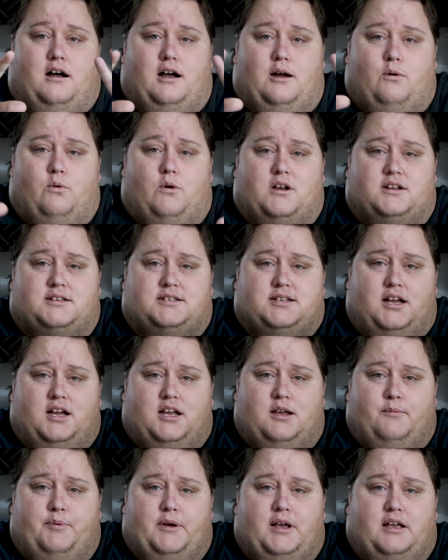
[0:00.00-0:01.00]
I want to
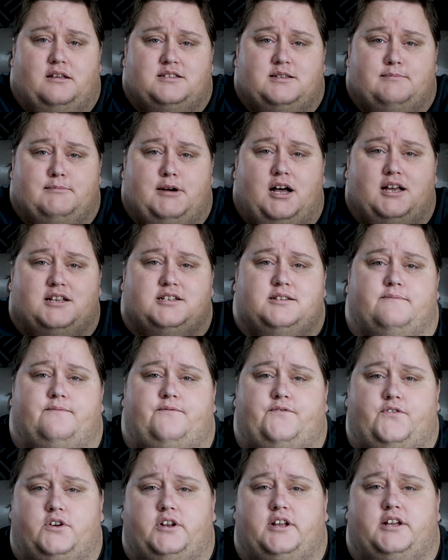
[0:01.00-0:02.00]
talk about some awesome
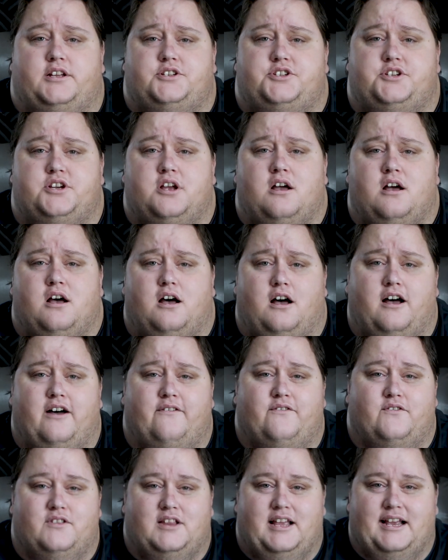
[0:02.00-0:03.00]
footage
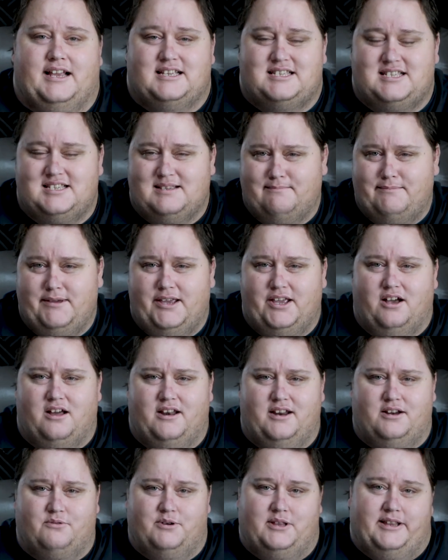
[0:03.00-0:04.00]
of like a
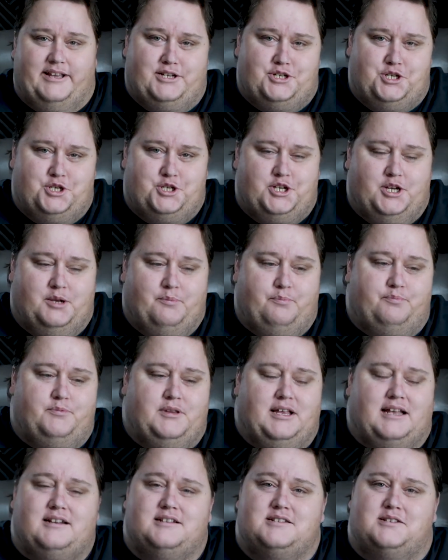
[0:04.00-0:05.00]
symbiotic relationship
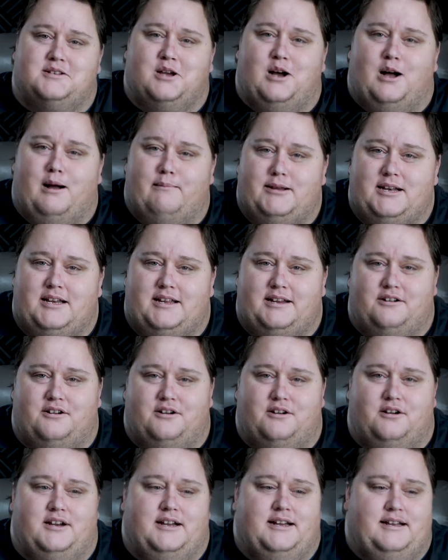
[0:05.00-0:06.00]
that is common
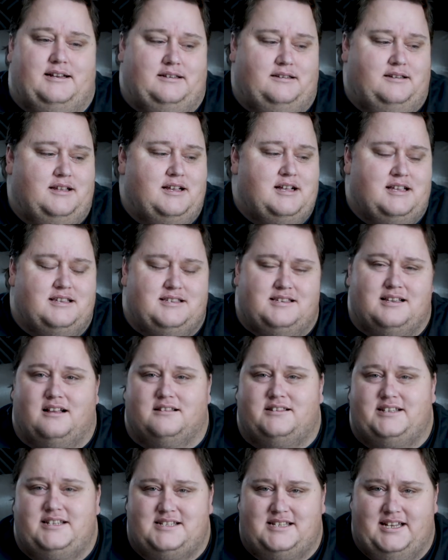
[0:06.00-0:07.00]
here in
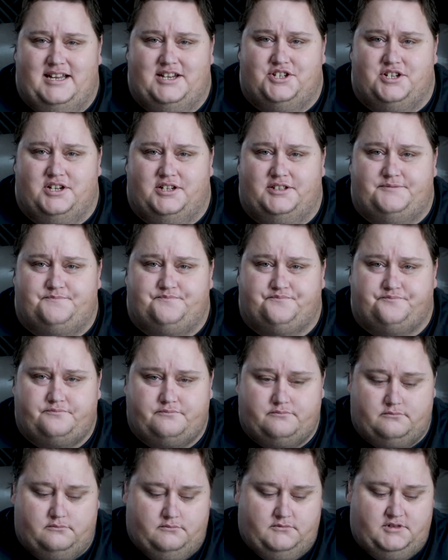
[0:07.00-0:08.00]
Southeast Asia
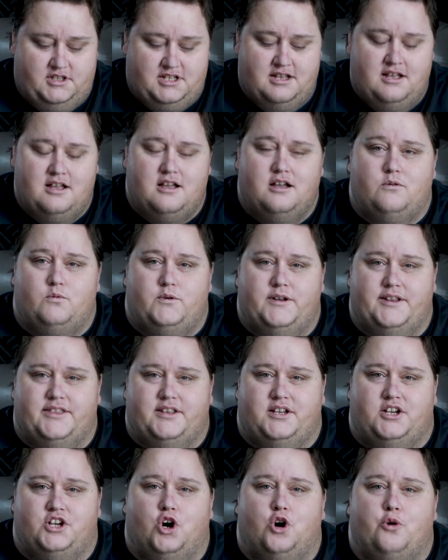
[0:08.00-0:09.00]

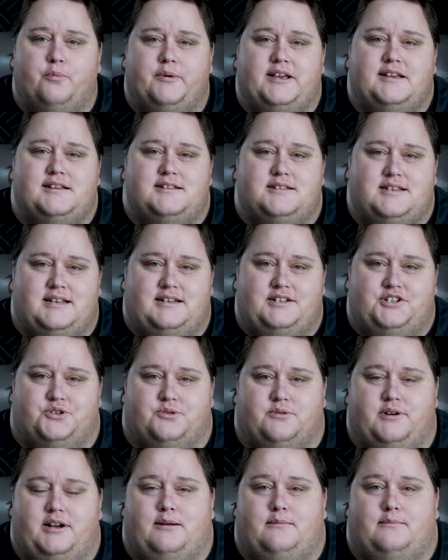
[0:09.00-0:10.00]
with gobies and
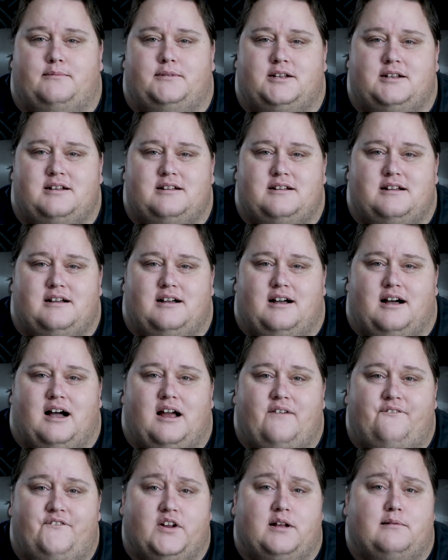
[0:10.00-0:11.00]
shrimp.
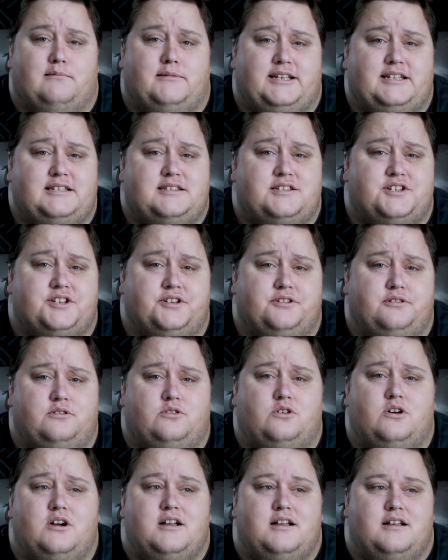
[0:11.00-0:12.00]
I filmed these
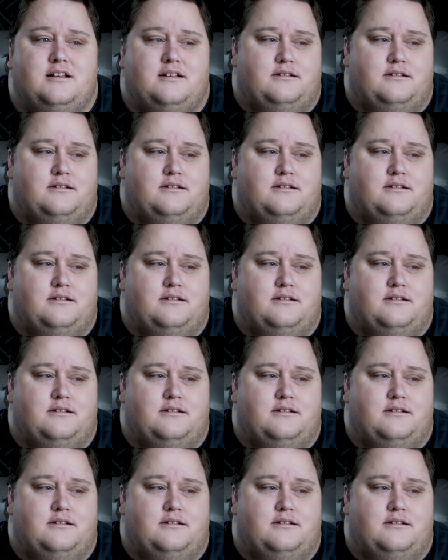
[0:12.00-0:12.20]
two.